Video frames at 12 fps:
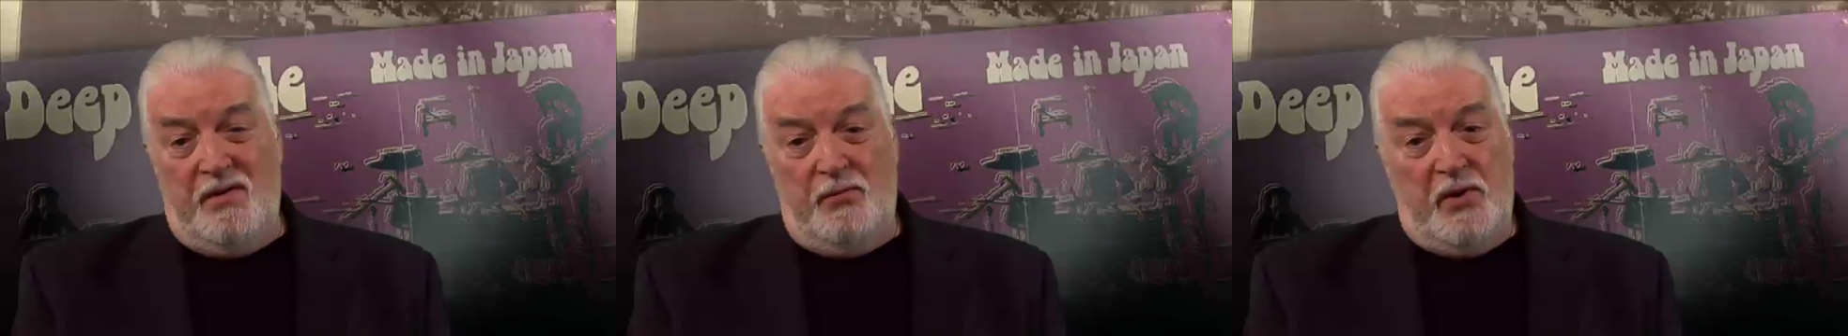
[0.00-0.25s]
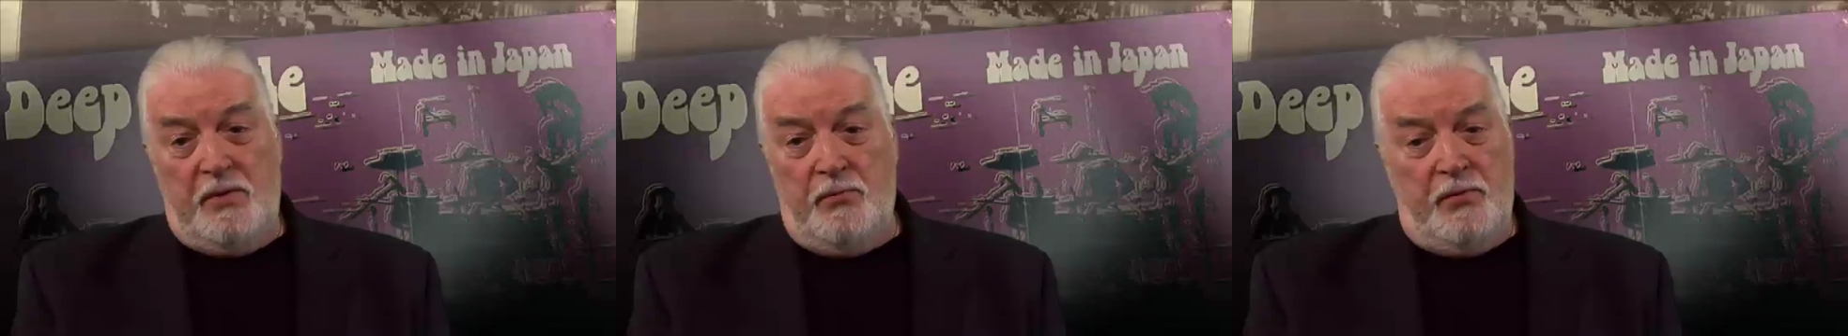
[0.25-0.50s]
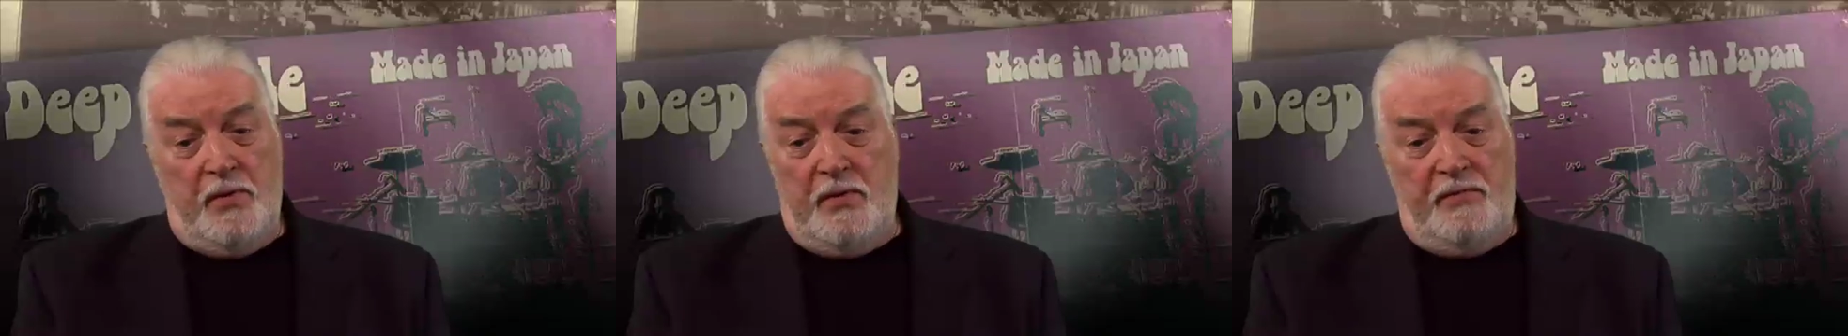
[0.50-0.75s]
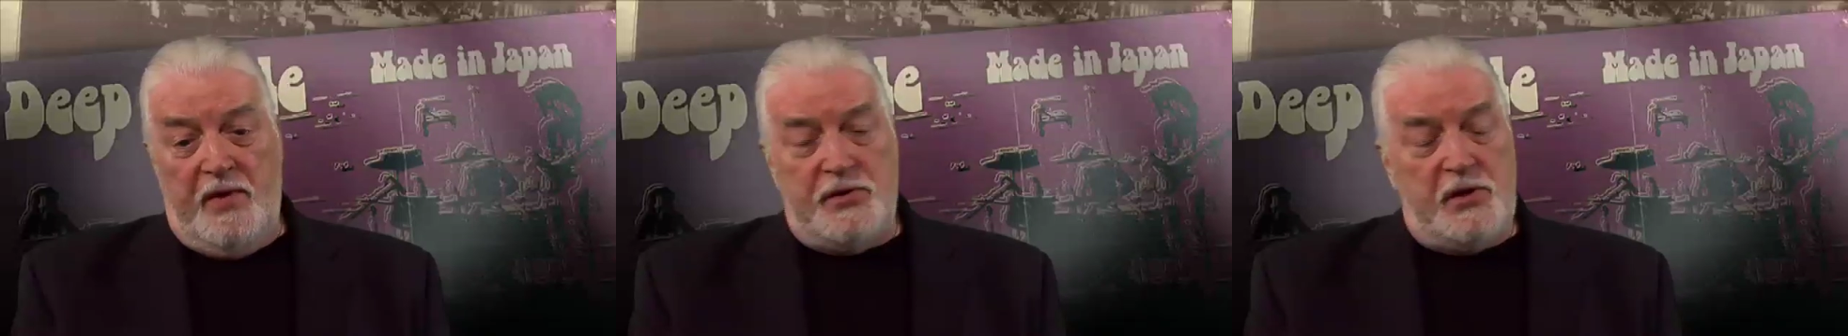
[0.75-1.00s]
we
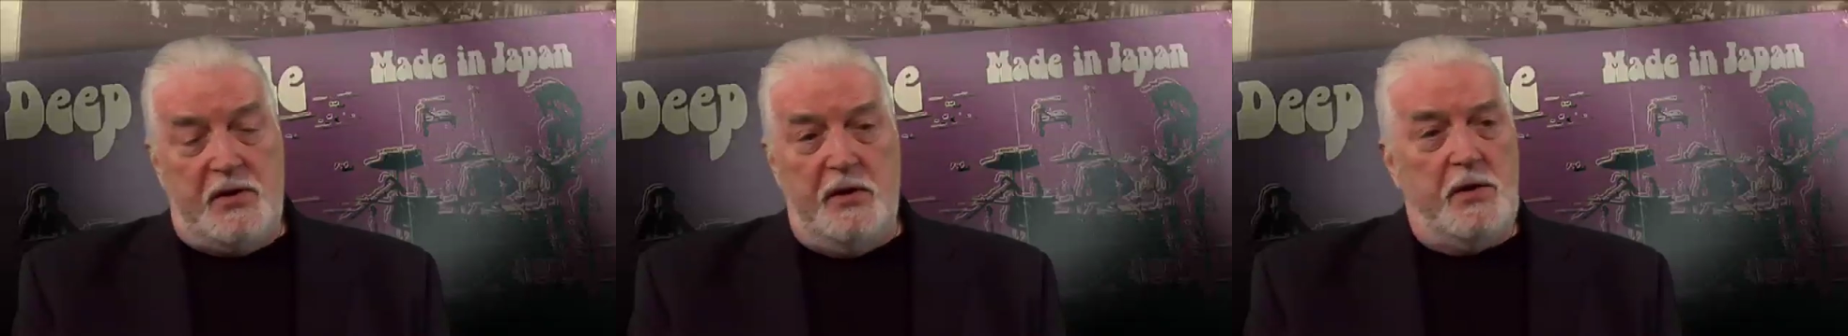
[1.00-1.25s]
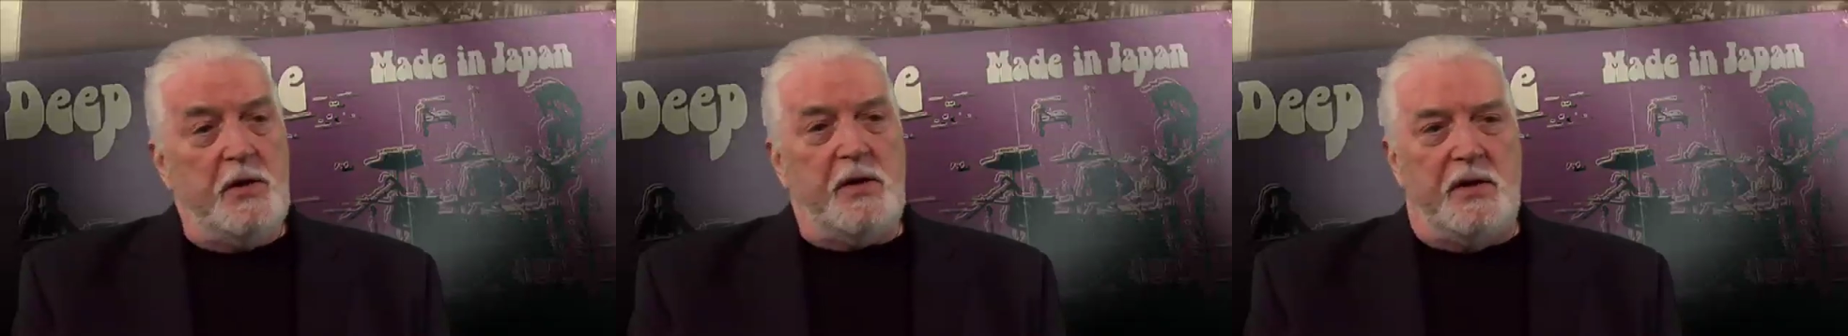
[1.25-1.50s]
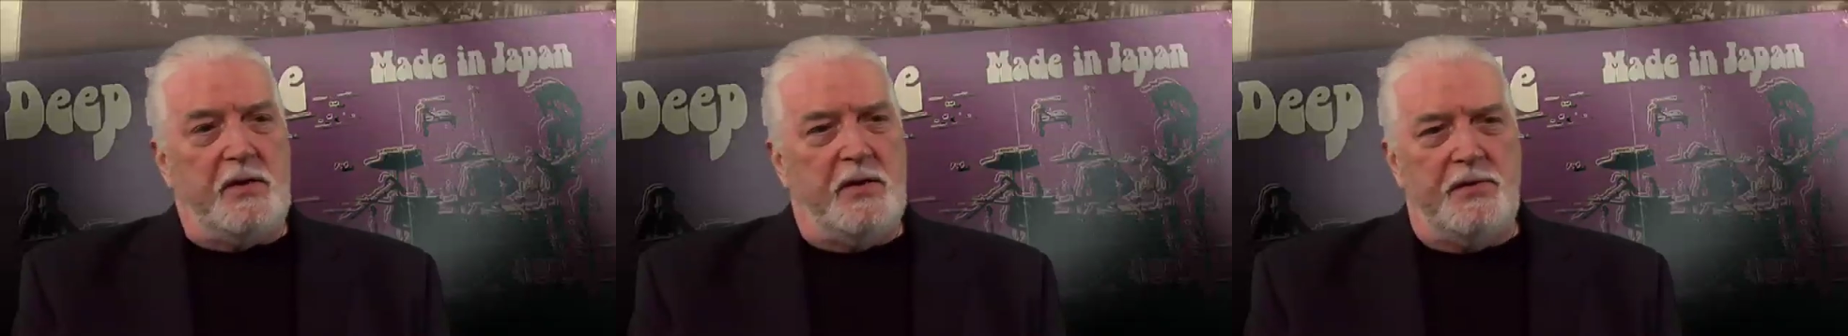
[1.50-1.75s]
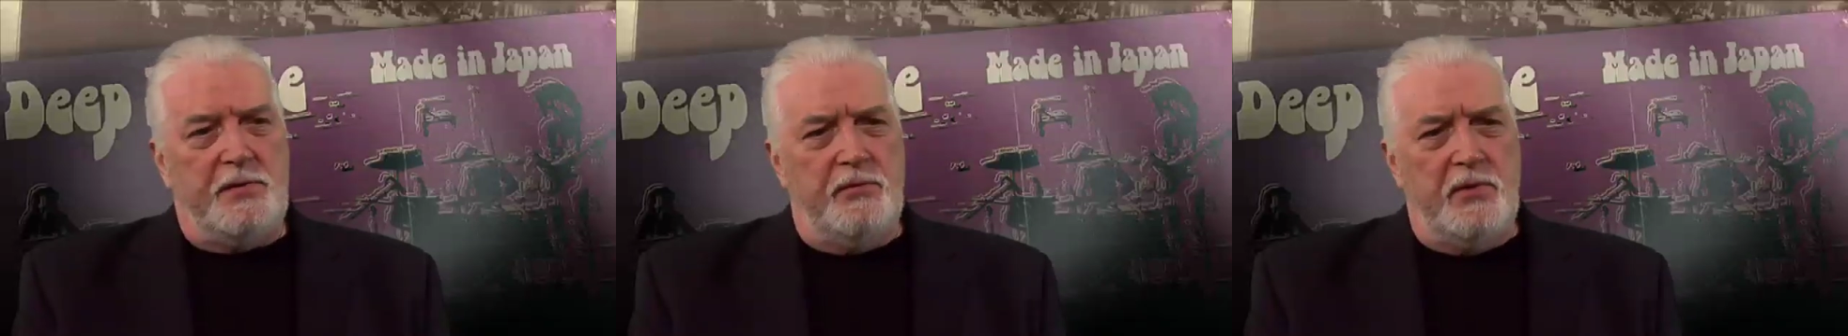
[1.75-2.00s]
eventually heard it
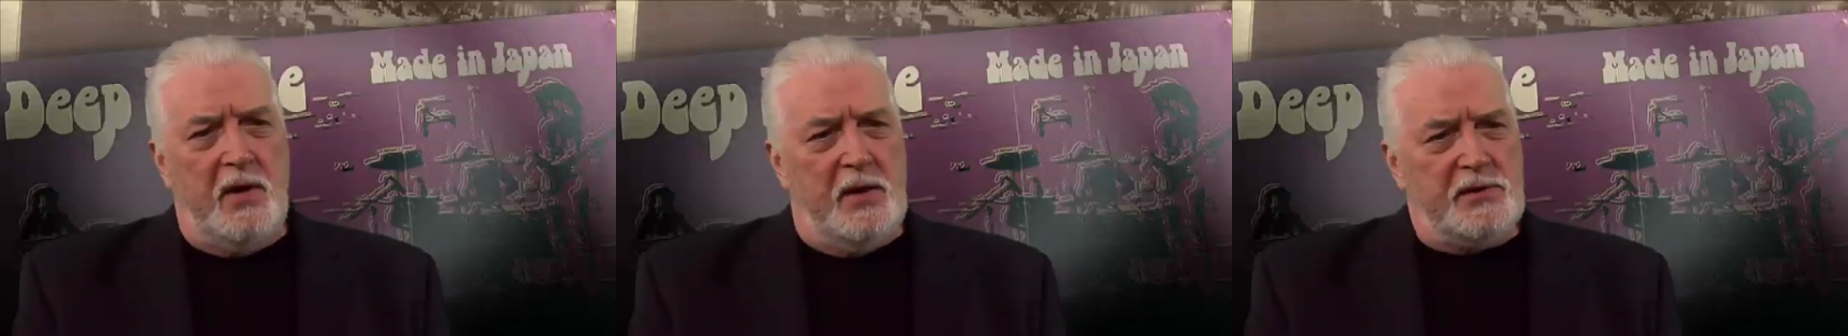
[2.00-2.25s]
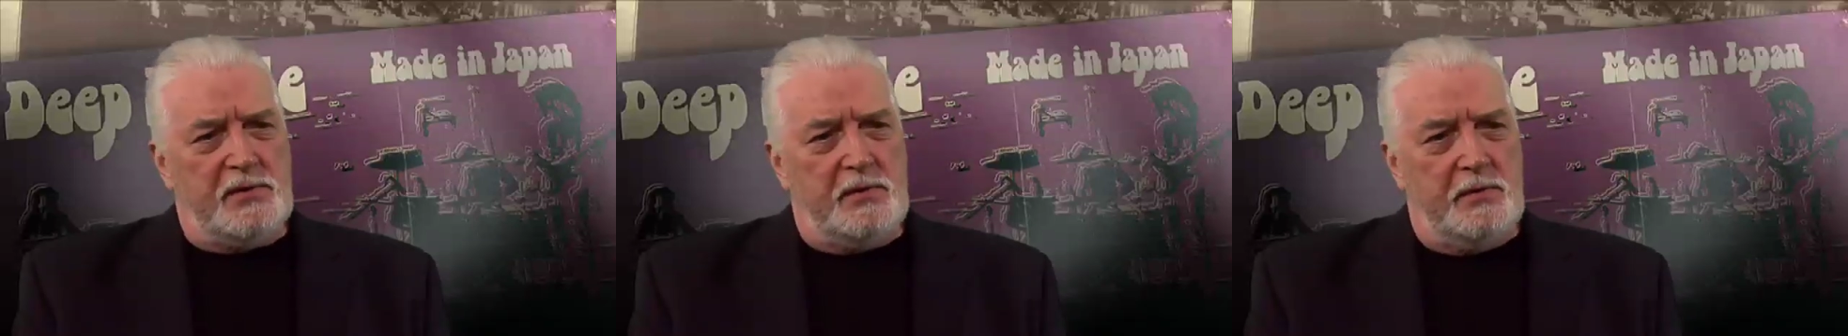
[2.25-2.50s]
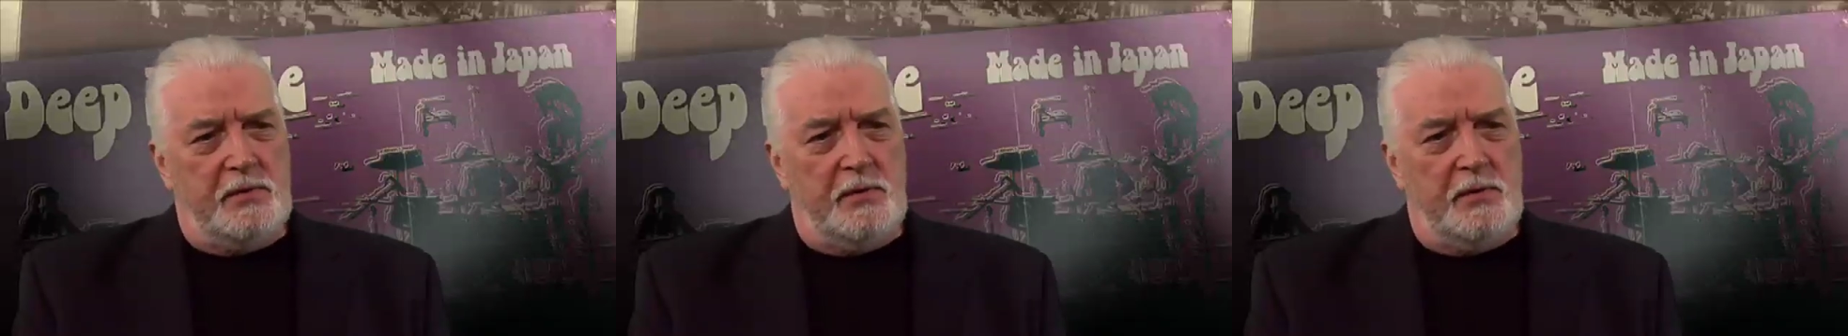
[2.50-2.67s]
and realized